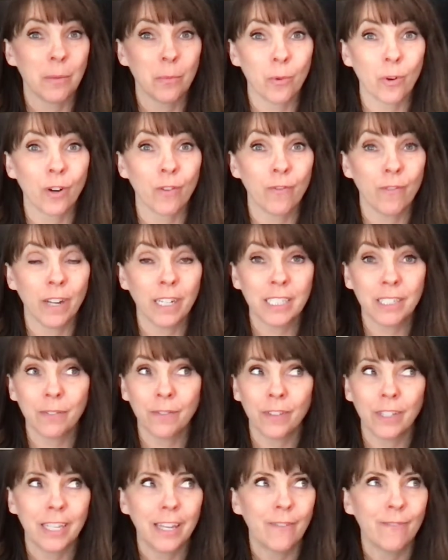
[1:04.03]
more
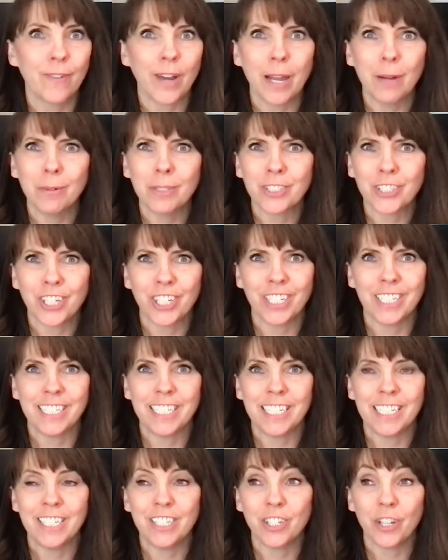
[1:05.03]
effectively if I was going to
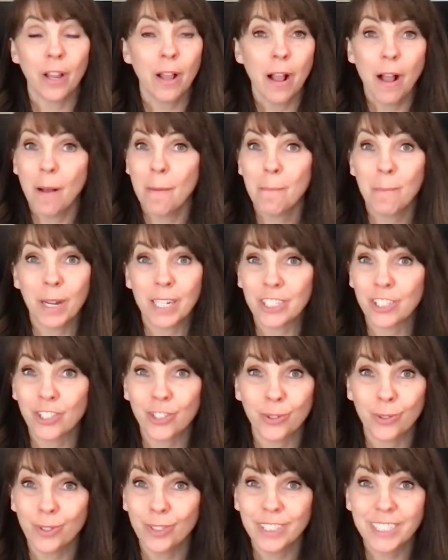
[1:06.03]
teach my
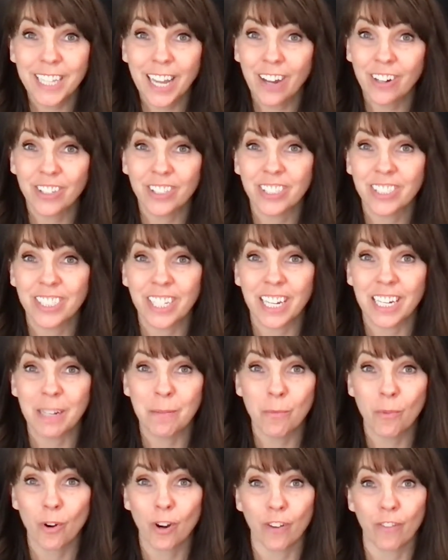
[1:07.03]
students how to study
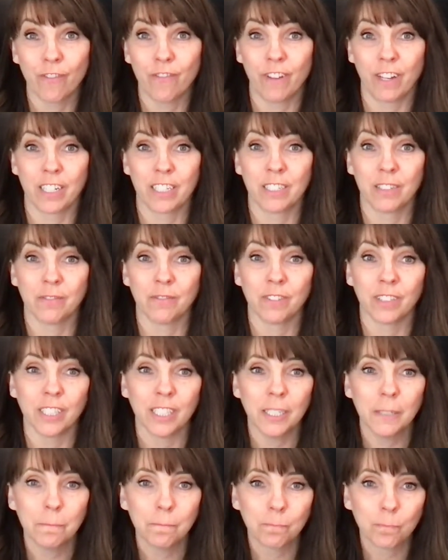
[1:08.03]
more
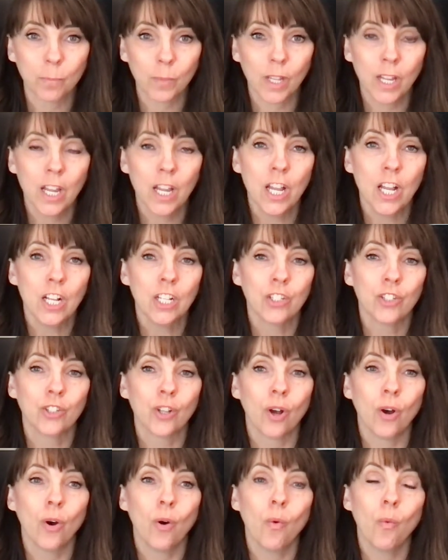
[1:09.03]
effectively.
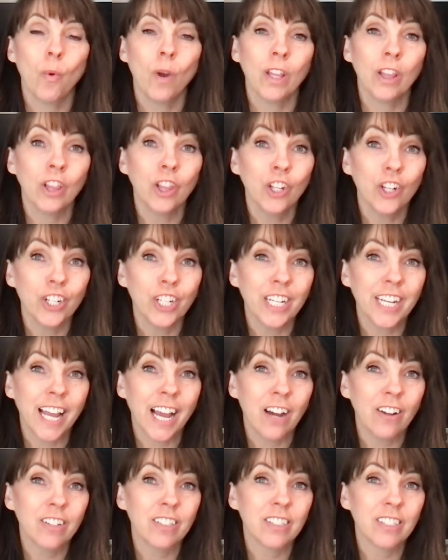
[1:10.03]
So when learning
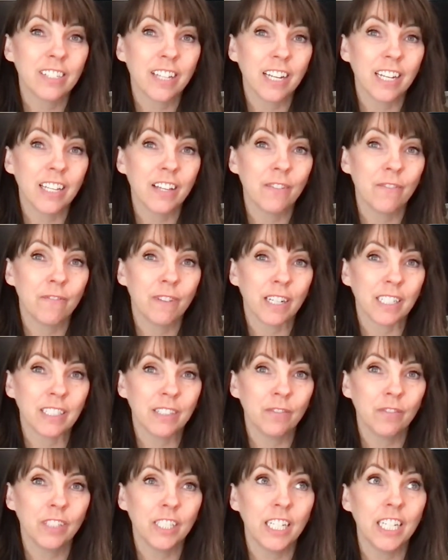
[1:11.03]
how to study
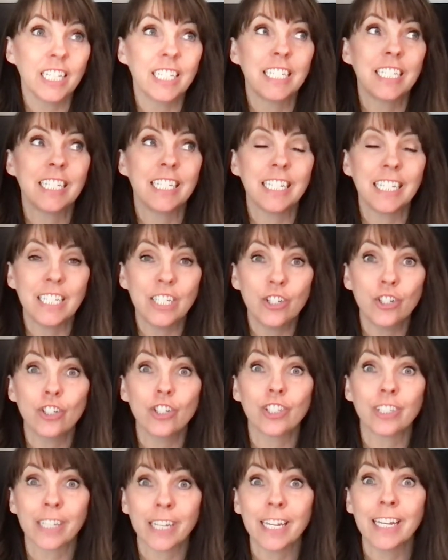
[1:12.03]
effectively,
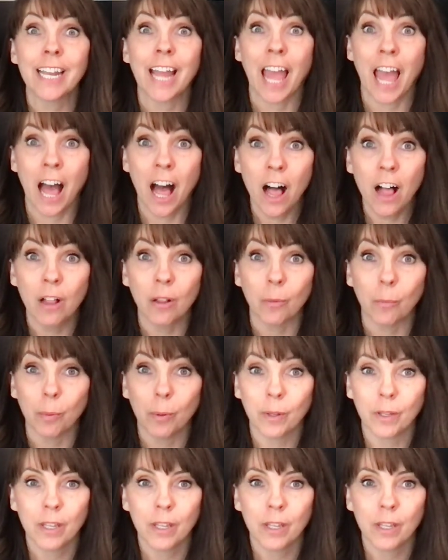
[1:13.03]
teachers can help.